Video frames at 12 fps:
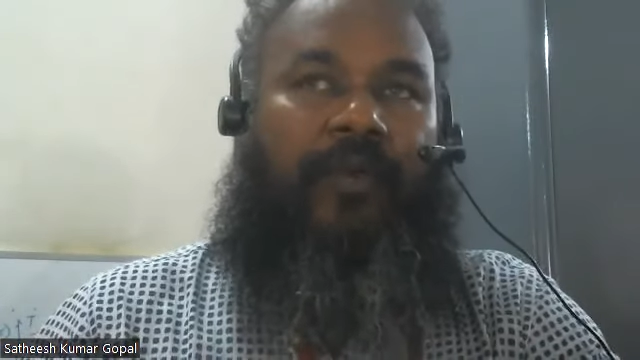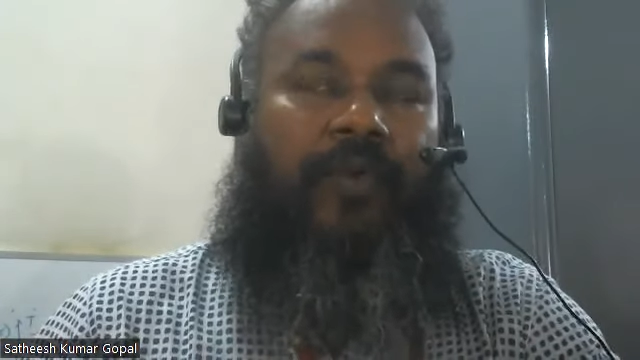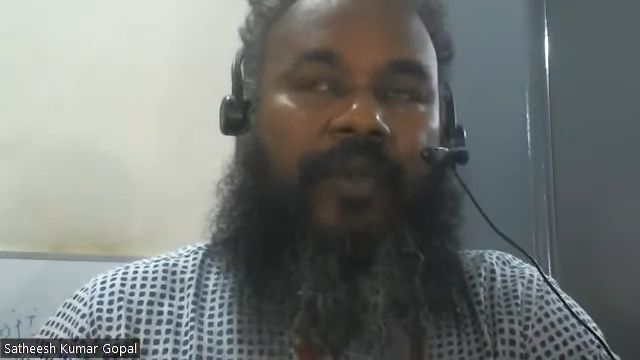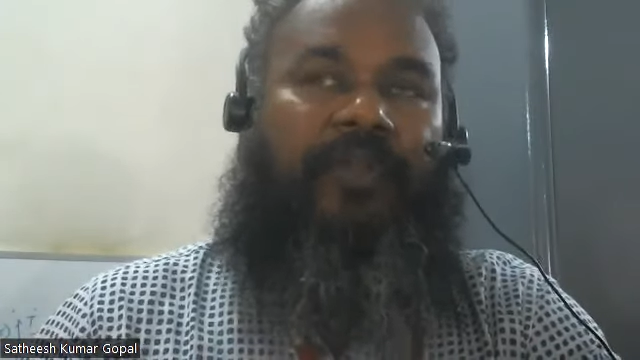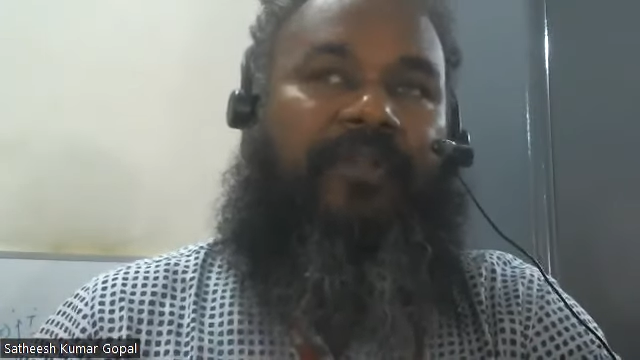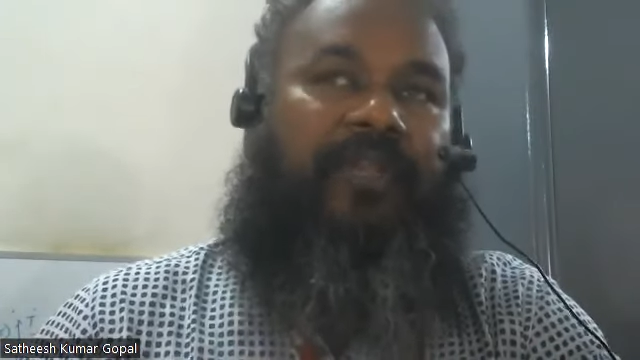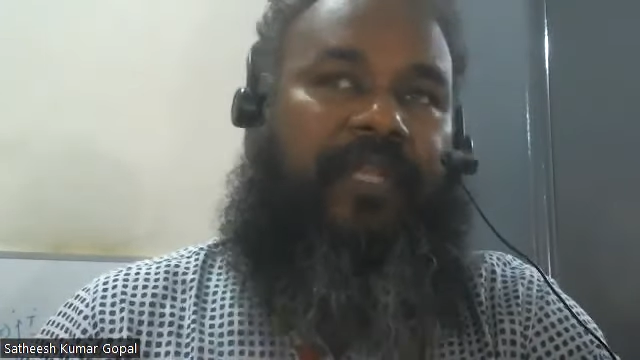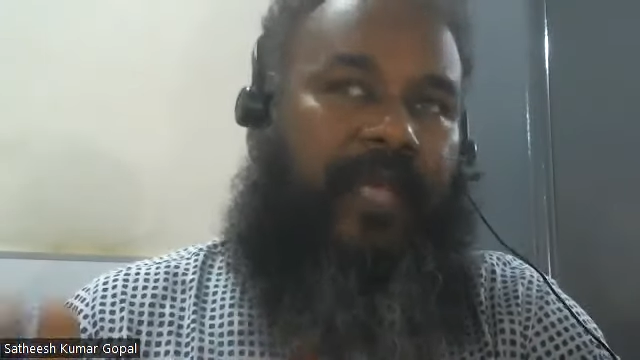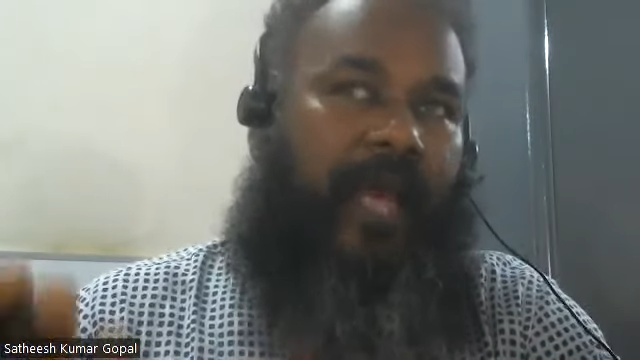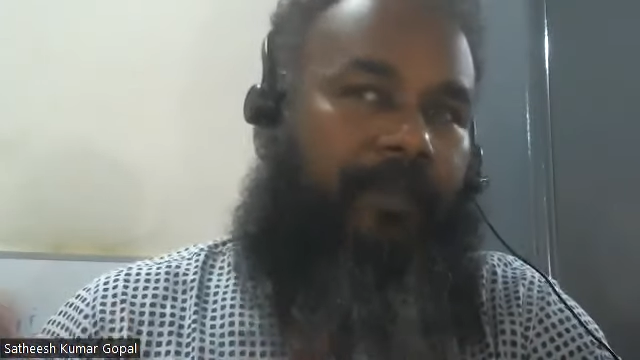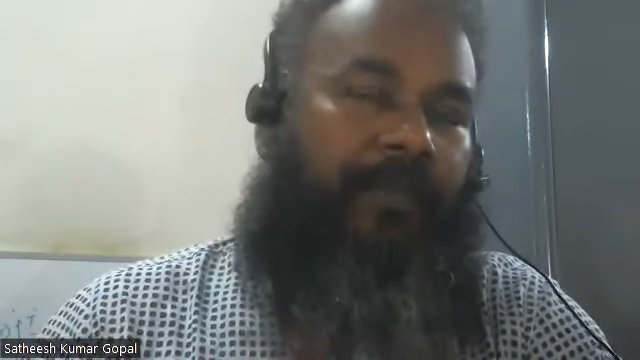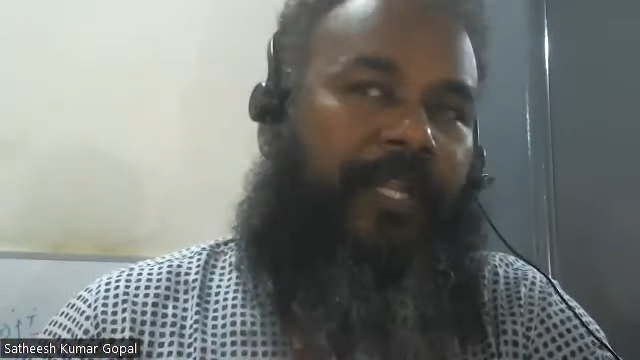going to
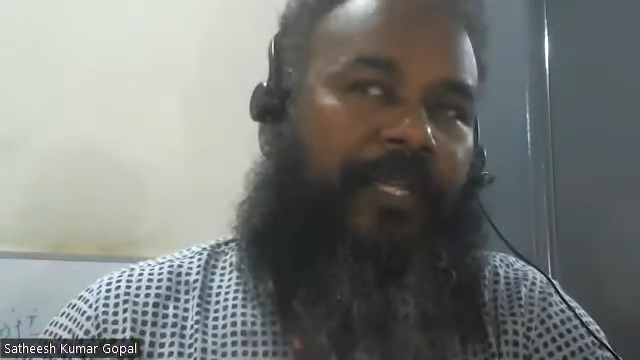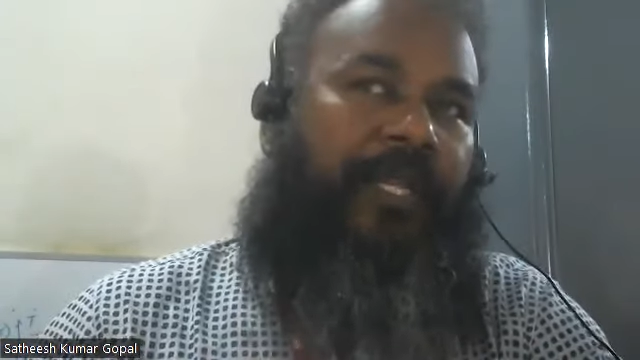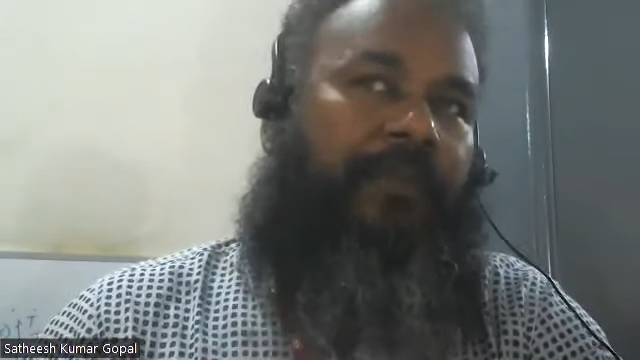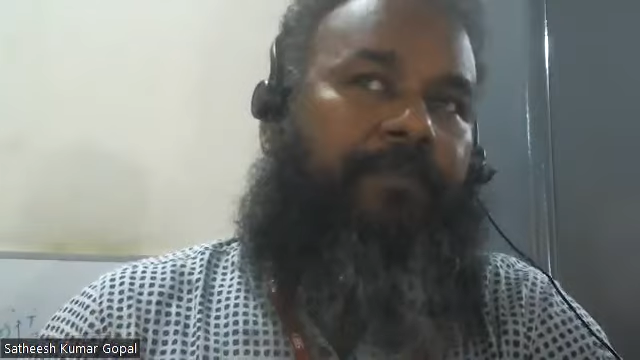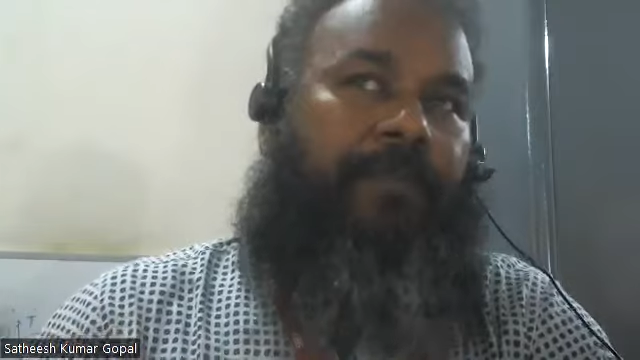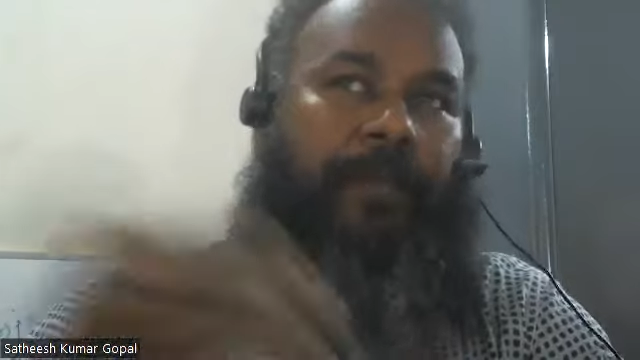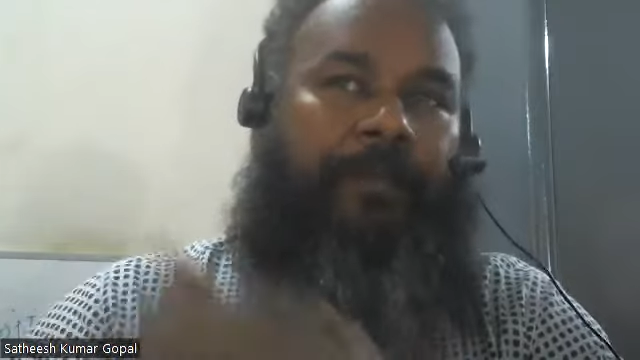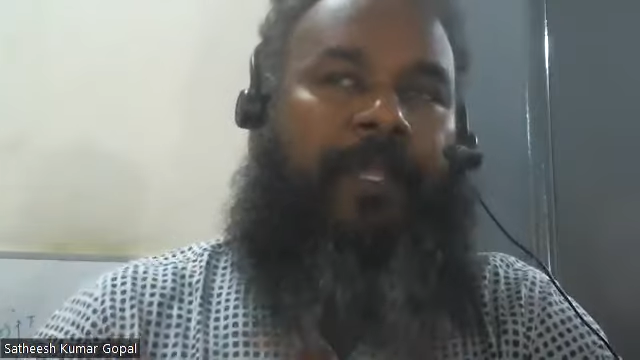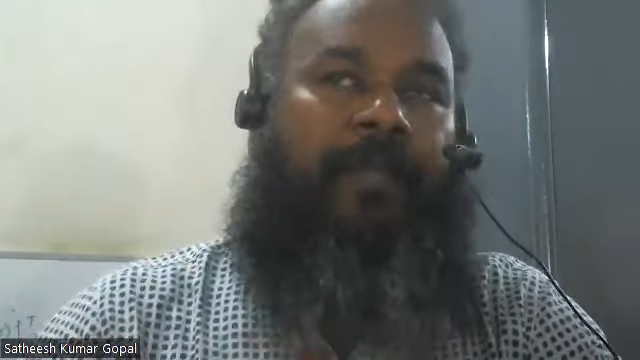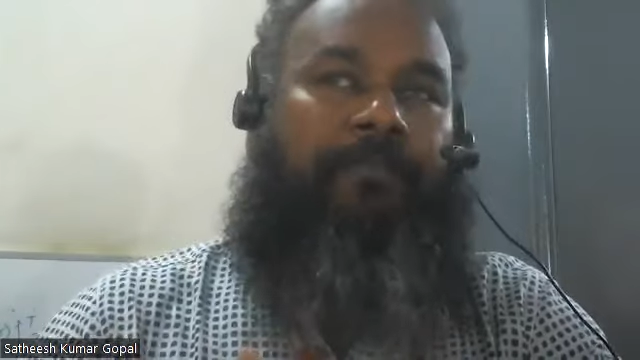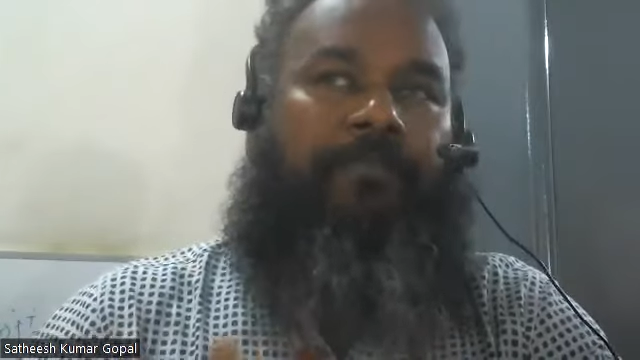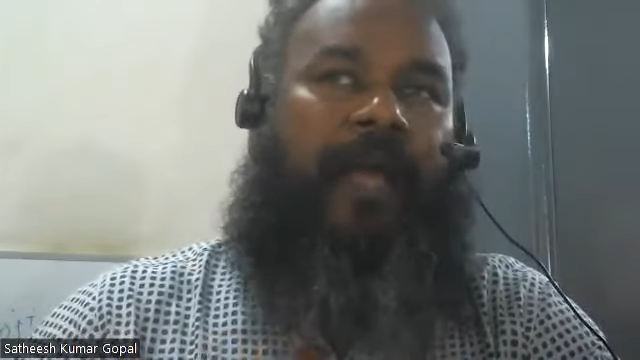rehabilitate
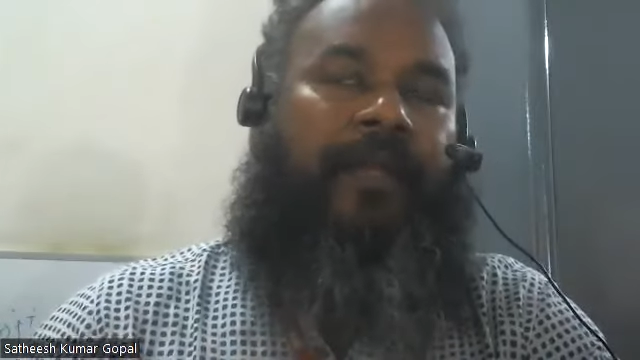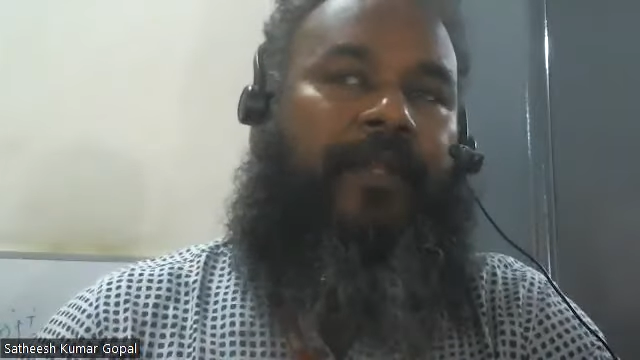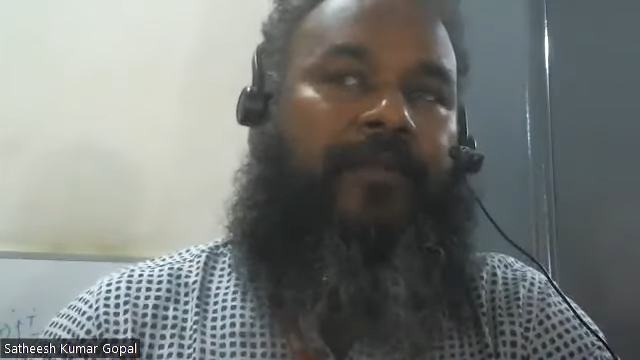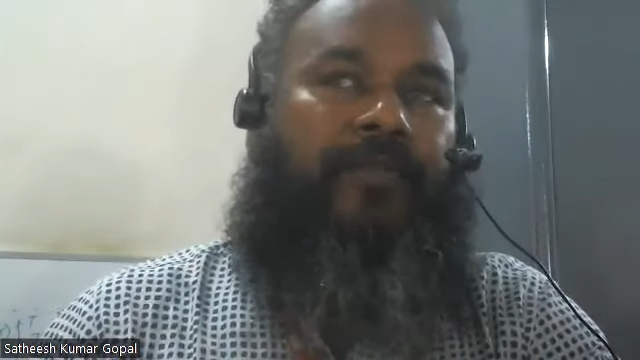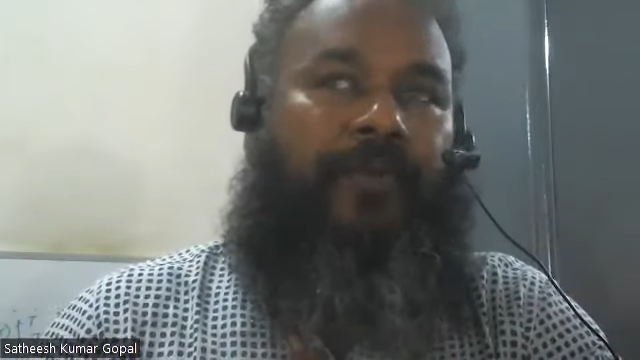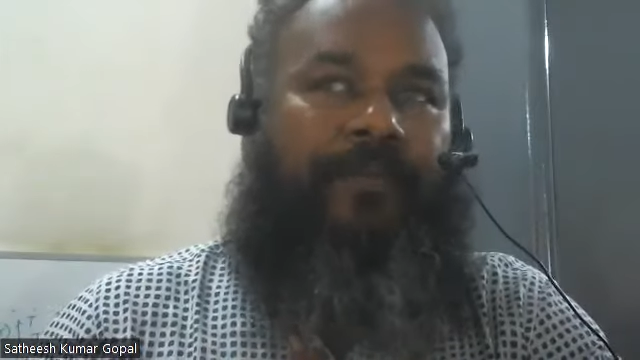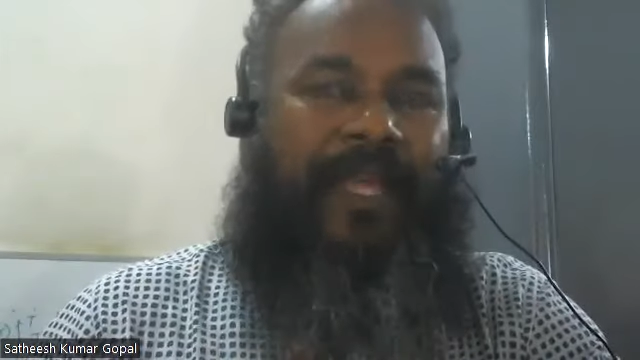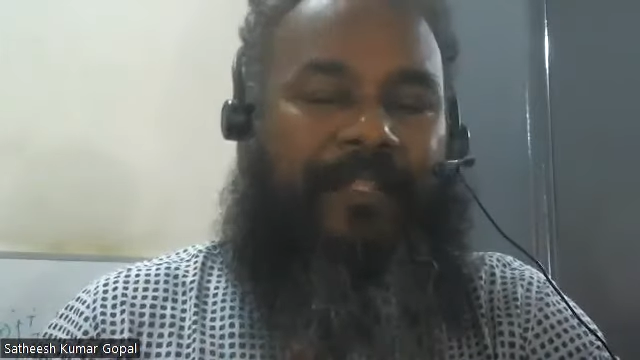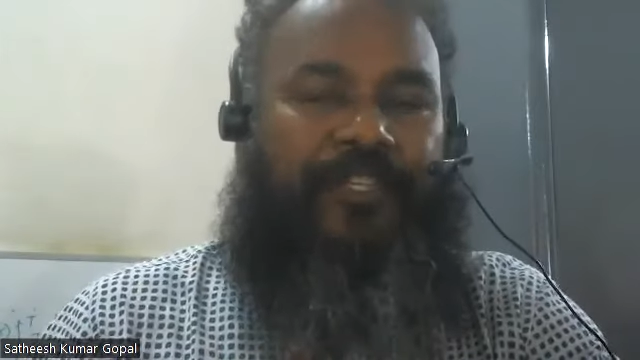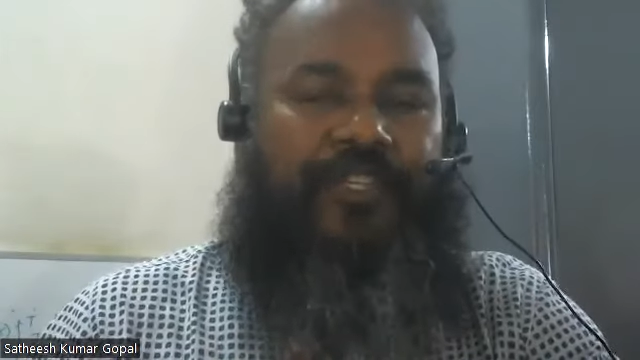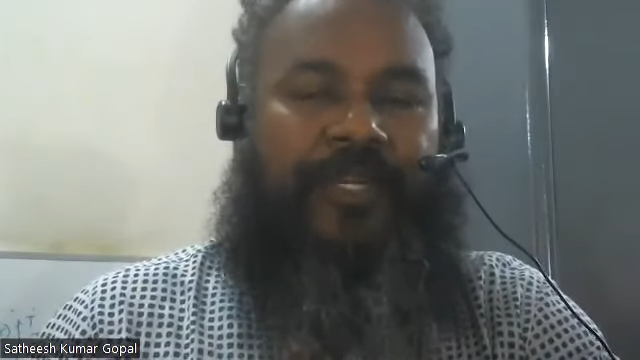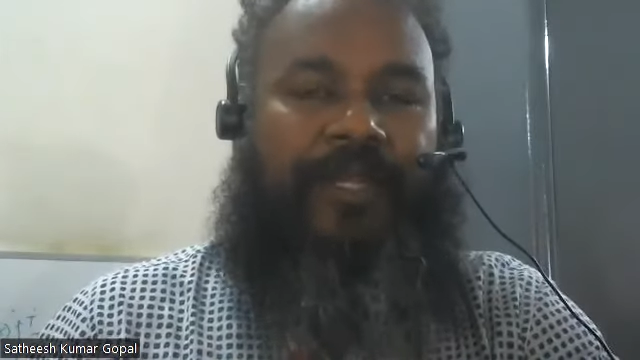people back into the
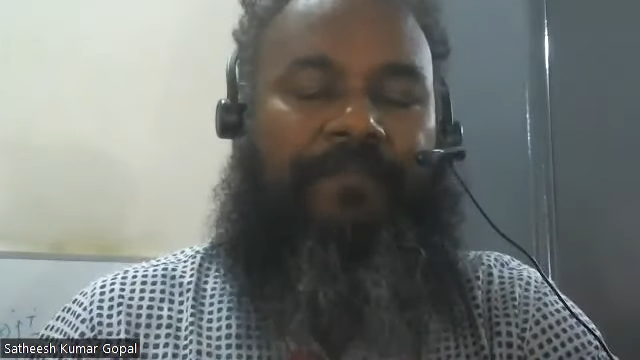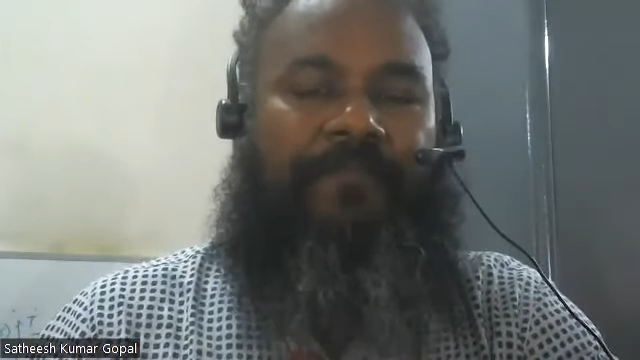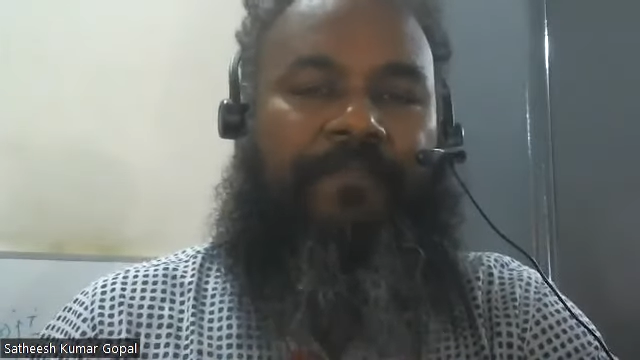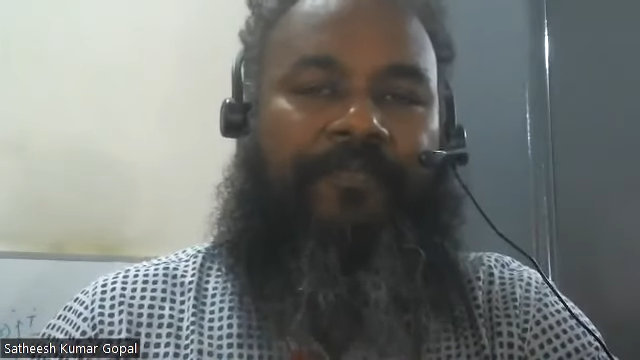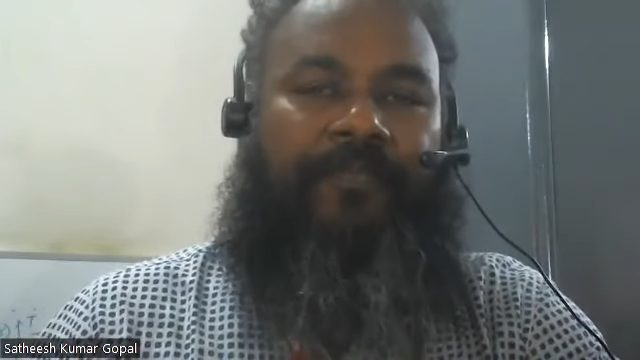mainstream.